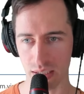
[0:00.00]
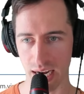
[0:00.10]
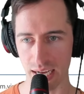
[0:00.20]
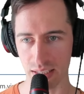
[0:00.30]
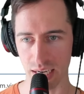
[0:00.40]
It
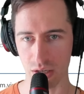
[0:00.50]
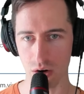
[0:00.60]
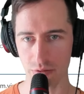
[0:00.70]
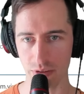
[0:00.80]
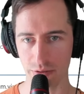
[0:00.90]
has a
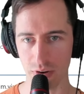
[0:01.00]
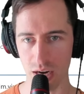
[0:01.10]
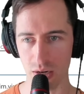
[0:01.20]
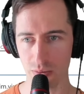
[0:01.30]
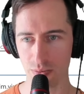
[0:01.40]
config
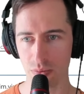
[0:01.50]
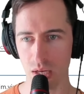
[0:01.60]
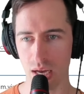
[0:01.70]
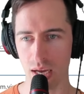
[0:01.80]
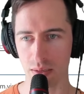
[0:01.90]
file,
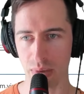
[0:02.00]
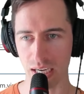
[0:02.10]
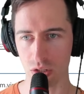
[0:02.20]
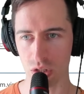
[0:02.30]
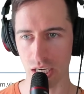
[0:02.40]

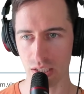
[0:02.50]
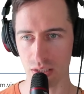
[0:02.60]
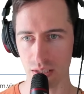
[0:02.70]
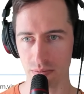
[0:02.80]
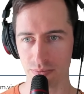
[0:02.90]
package
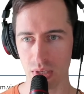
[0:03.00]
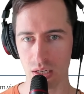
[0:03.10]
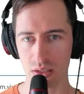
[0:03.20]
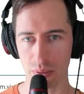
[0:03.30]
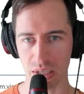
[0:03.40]
JSON,
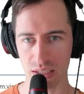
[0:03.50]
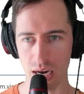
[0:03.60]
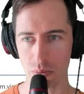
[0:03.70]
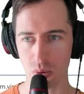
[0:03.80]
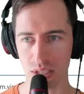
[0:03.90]
some
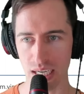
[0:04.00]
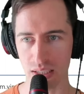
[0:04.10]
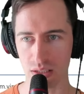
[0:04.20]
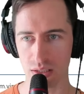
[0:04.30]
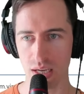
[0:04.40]
example
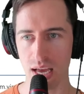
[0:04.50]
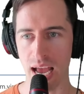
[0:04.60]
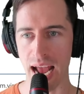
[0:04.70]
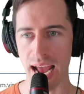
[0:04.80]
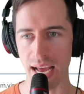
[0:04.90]
tests,
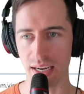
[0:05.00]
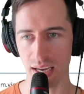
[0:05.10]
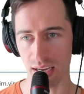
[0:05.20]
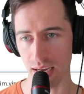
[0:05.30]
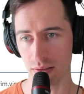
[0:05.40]
and
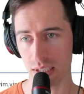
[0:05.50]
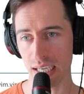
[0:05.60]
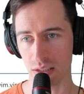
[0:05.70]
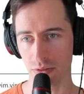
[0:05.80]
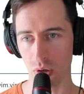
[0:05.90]
a
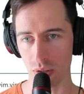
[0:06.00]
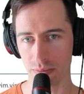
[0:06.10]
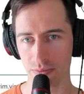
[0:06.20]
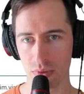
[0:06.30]
test folder.